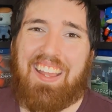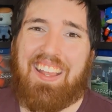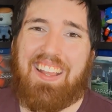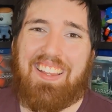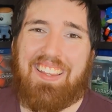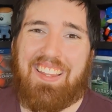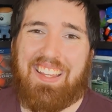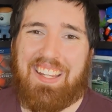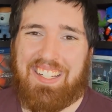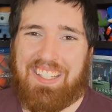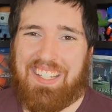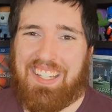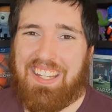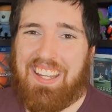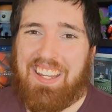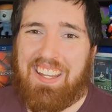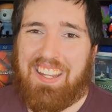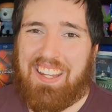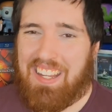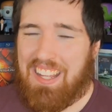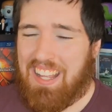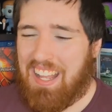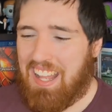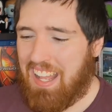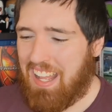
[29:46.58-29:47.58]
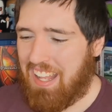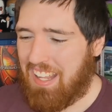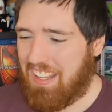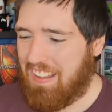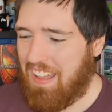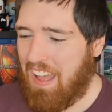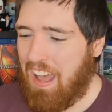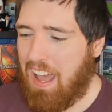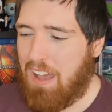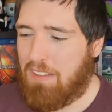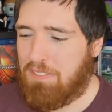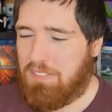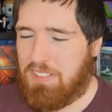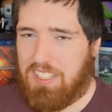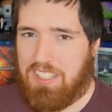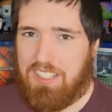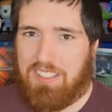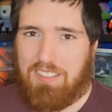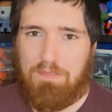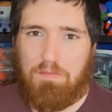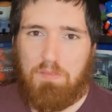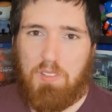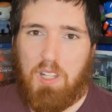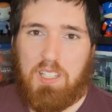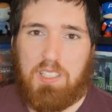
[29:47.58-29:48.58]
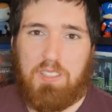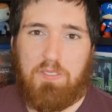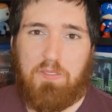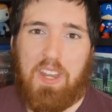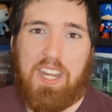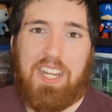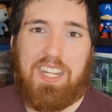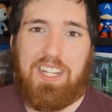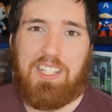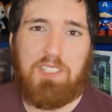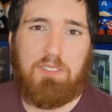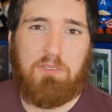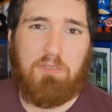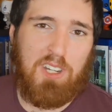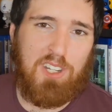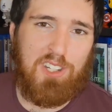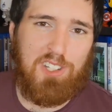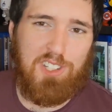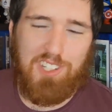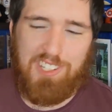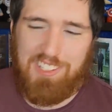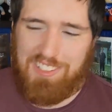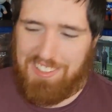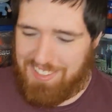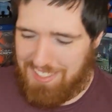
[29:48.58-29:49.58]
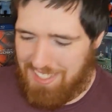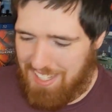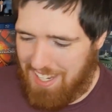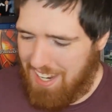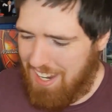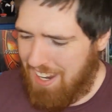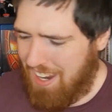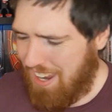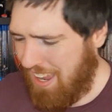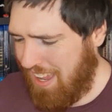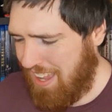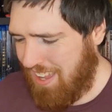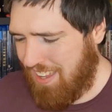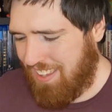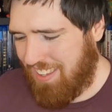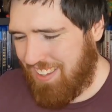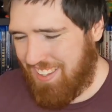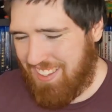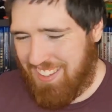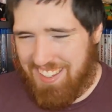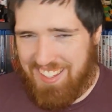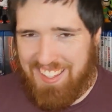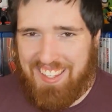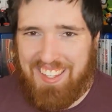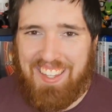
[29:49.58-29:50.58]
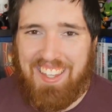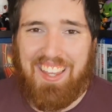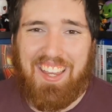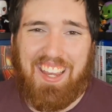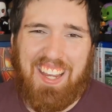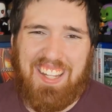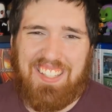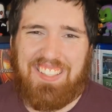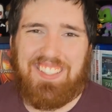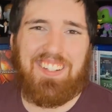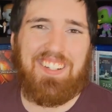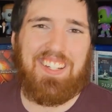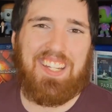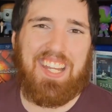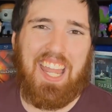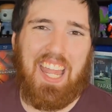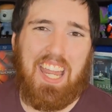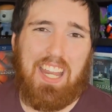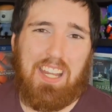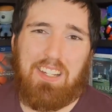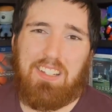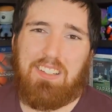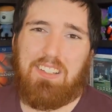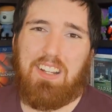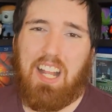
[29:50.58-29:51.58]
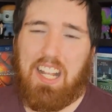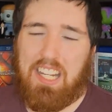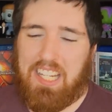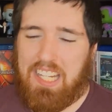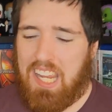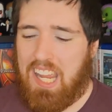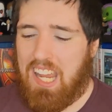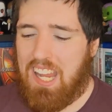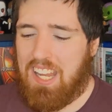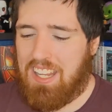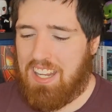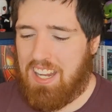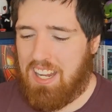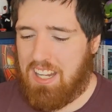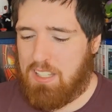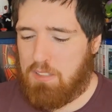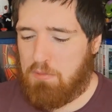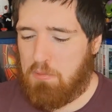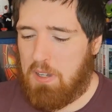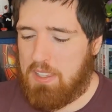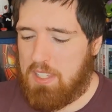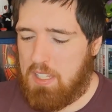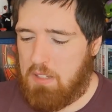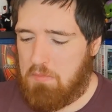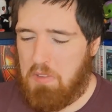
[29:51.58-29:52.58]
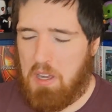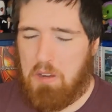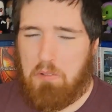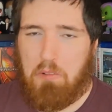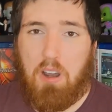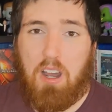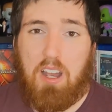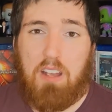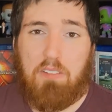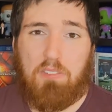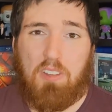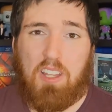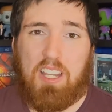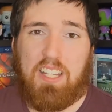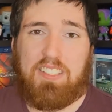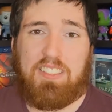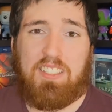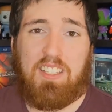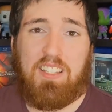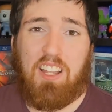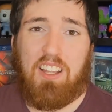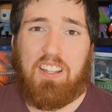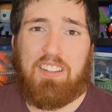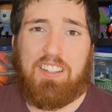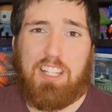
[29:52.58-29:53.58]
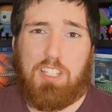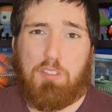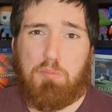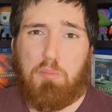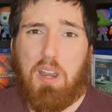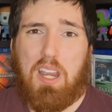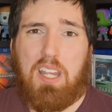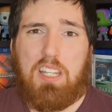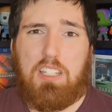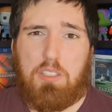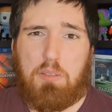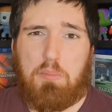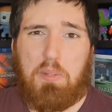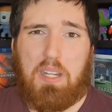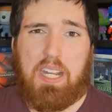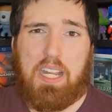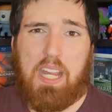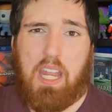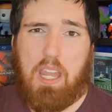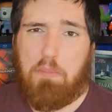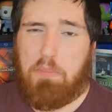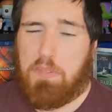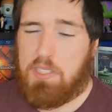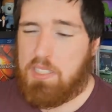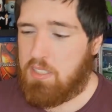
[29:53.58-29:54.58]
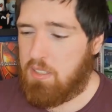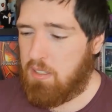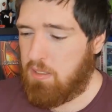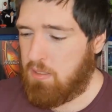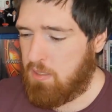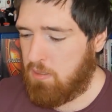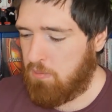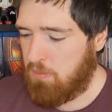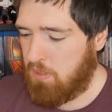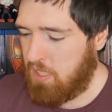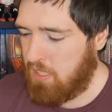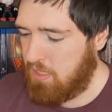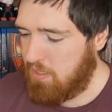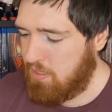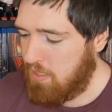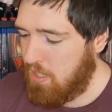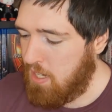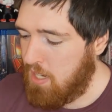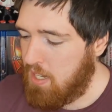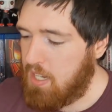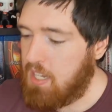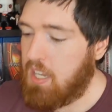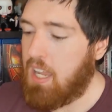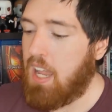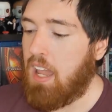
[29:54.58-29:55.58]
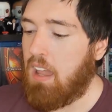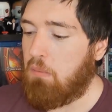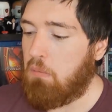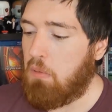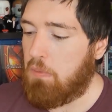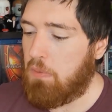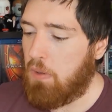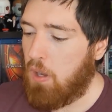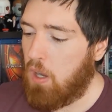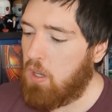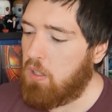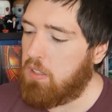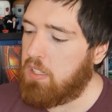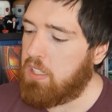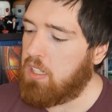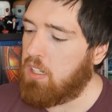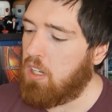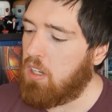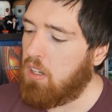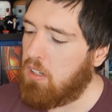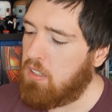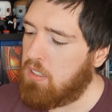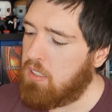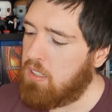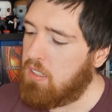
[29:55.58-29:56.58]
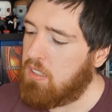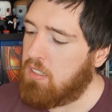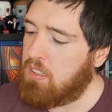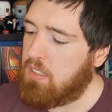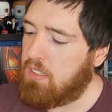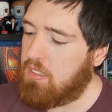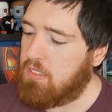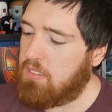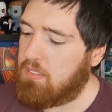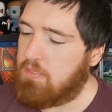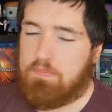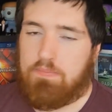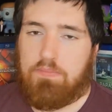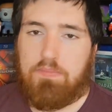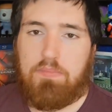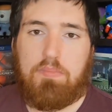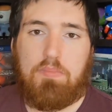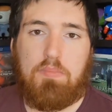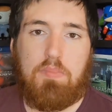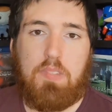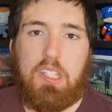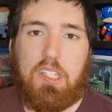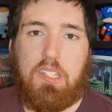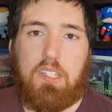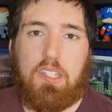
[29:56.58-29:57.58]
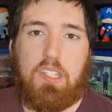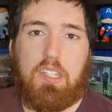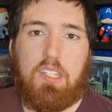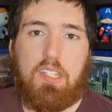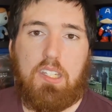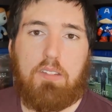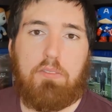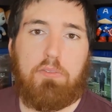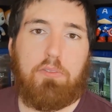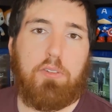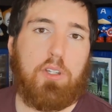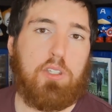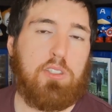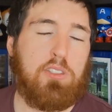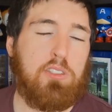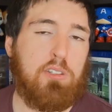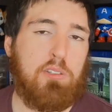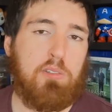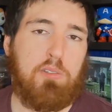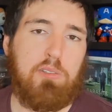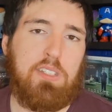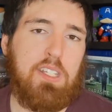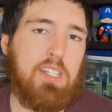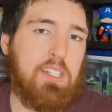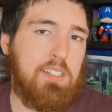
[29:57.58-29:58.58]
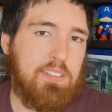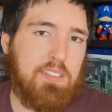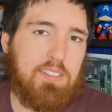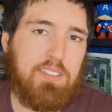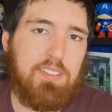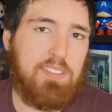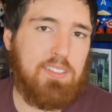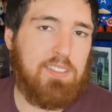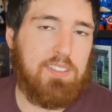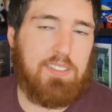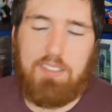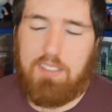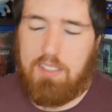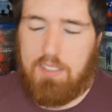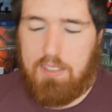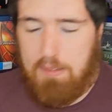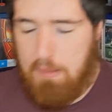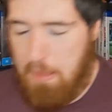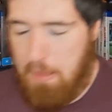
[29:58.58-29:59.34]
Like, after Las Vegas finishes. It's okay. Again, it's one that my wife likes a lot. There's way too many episodes of this. And we've only got the first 2 seasons.